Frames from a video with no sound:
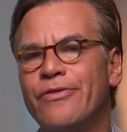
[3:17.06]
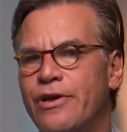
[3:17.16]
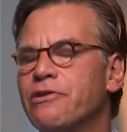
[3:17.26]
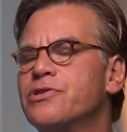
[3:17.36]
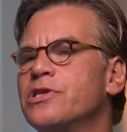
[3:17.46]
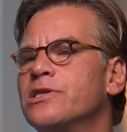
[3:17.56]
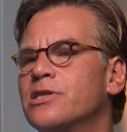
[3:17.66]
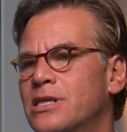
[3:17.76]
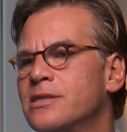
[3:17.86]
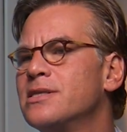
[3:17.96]
There's some
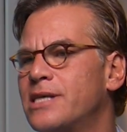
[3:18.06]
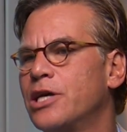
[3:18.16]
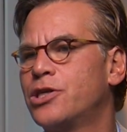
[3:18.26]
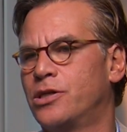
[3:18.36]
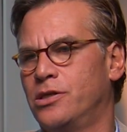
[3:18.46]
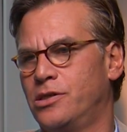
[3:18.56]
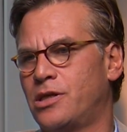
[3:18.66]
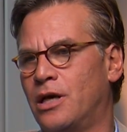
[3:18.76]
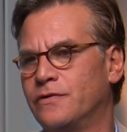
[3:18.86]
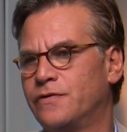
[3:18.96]
sensational
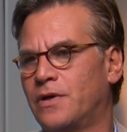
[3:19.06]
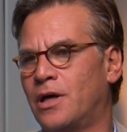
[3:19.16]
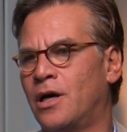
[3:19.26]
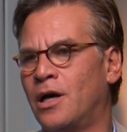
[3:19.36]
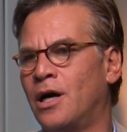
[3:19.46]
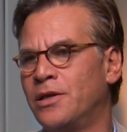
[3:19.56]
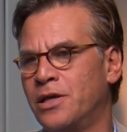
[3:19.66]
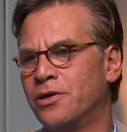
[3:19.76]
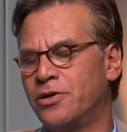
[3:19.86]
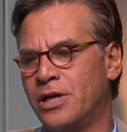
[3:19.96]
stuff on
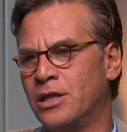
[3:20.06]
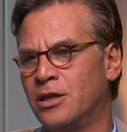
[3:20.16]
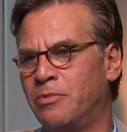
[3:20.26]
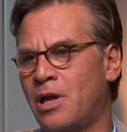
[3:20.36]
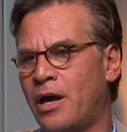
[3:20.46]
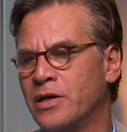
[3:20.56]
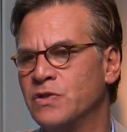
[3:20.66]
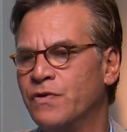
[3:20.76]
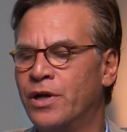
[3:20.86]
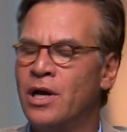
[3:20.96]
the internet and the
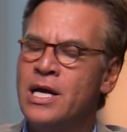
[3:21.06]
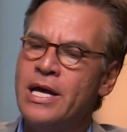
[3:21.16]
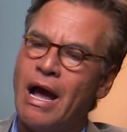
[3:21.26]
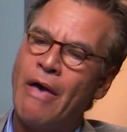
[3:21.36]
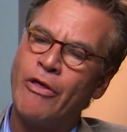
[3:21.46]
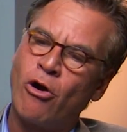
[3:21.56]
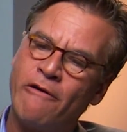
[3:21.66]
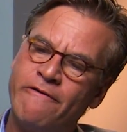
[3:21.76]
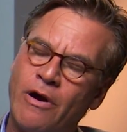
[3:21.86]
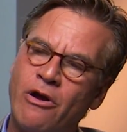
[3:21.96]
blogosphere. And there
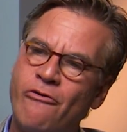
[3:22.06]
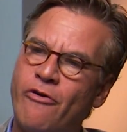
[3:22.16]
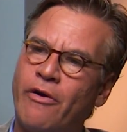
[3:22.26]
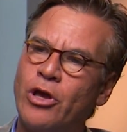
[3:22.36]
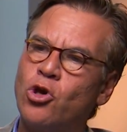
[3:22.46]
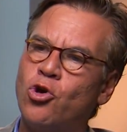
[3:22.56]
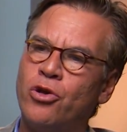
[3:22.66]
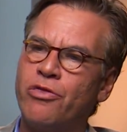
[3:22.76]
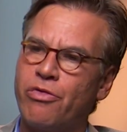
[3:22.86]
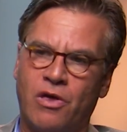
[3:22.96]
are very, very
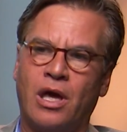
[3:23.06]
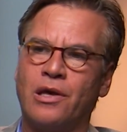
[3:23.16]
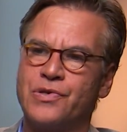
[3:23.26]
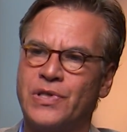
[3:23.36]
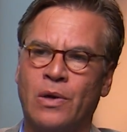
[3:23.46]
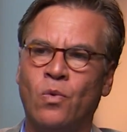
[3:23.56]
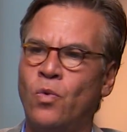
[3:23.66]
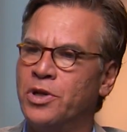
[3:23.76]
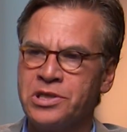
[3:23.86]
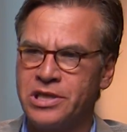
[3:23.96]
good things that
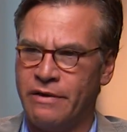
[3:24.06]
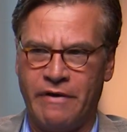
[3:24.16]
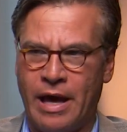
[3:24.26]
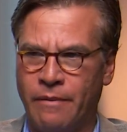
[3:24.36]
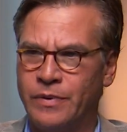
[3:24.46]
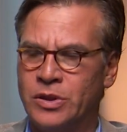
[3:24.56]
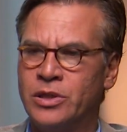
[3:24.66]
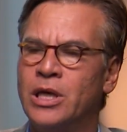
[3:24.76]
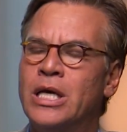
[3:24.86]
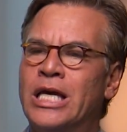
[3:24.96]
wouldn't have happened
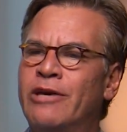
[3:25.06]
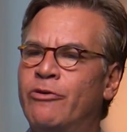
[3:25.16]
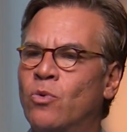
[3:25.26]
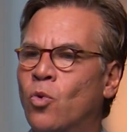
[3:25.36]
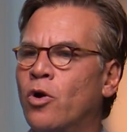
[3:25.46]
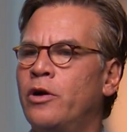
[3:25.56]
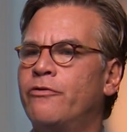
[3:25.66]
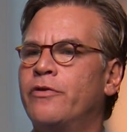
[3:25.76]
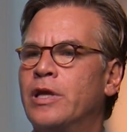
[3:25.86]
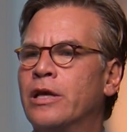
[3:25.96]
if it weren't
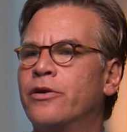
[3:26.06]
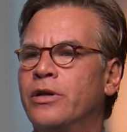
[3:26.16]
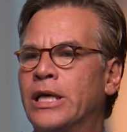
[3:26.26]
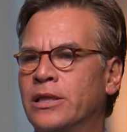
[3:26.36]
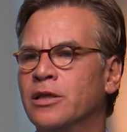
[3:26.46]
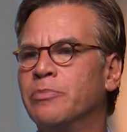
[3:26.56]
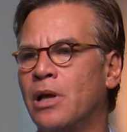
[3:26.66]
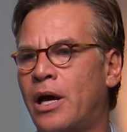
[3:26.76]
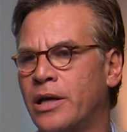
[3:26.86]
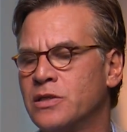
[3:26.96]
for the internet and the
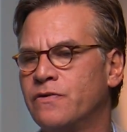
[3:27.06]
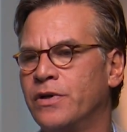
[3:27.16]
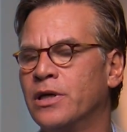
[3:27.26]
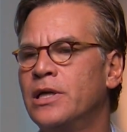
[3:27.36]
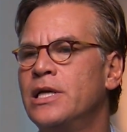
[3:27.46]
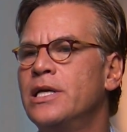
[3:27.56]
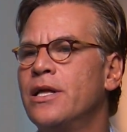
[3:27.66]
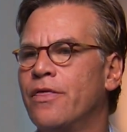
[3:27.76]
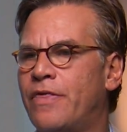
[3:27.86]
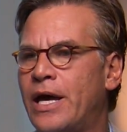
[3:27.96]
blogosphere.
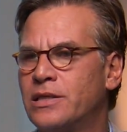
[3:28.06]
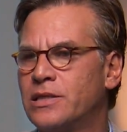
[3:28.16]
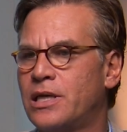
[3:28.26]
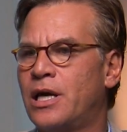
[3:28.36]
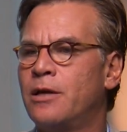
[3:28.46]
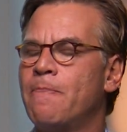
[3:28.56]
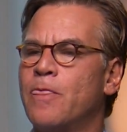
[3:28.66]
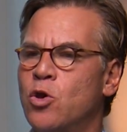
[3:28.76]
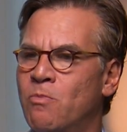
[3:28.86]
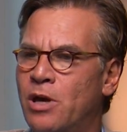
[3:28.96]
That said,
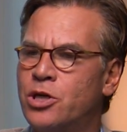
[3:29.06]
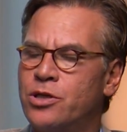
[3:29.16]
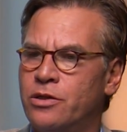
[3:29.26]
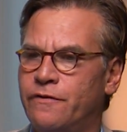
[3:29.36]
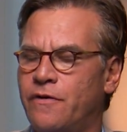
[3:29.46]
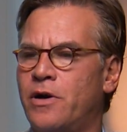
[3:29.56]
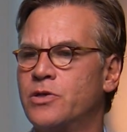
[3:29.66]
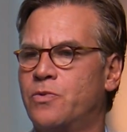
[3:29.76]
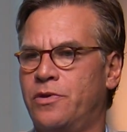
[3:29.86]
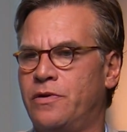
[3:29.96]
you mentioned the
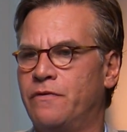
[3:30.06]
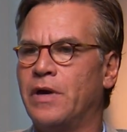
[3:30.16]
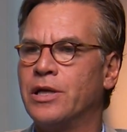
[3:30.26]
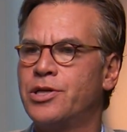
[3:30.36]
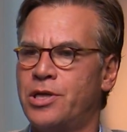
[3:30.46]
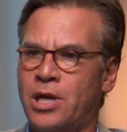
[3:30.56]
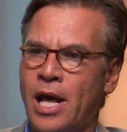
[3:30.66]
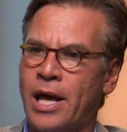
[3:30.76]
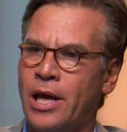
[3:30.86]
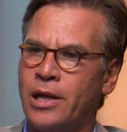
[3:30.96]
Farnsworth invention,
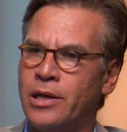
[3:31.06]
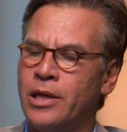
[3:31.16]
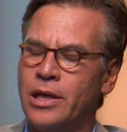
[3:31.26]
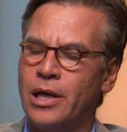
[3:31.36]
and